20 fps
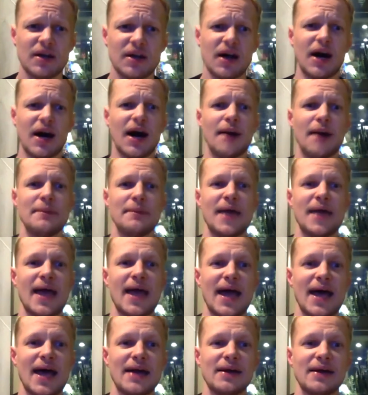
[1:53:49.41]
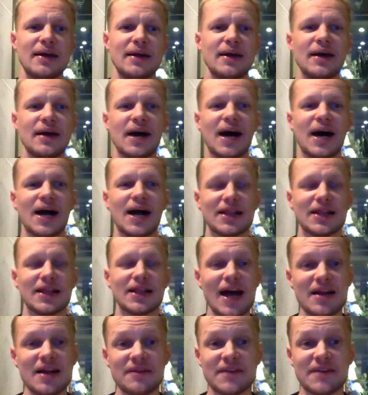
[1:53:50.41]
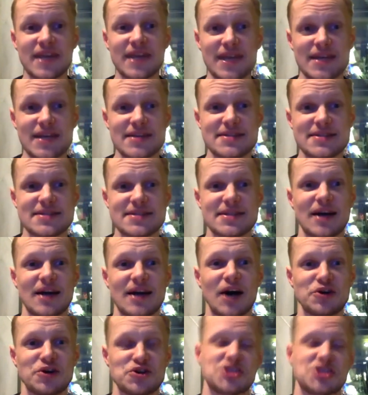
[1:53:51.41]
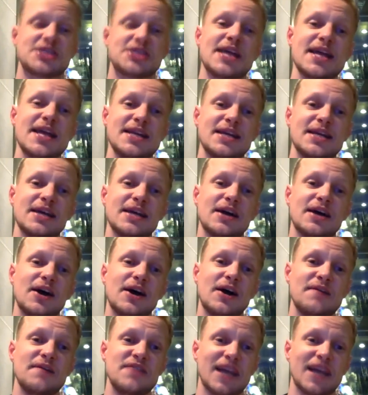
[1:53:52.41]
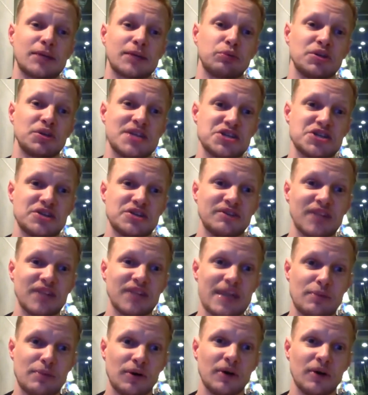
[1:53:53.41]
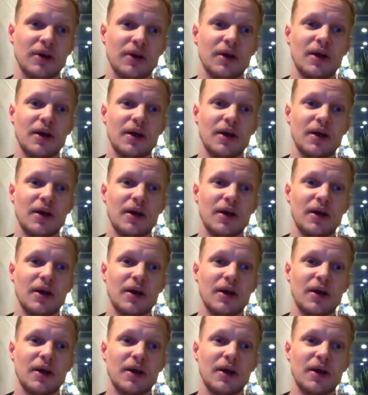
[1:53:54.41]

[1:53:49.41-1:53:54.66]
Um, and uh, a lot of his understanding of the exploitation of labor,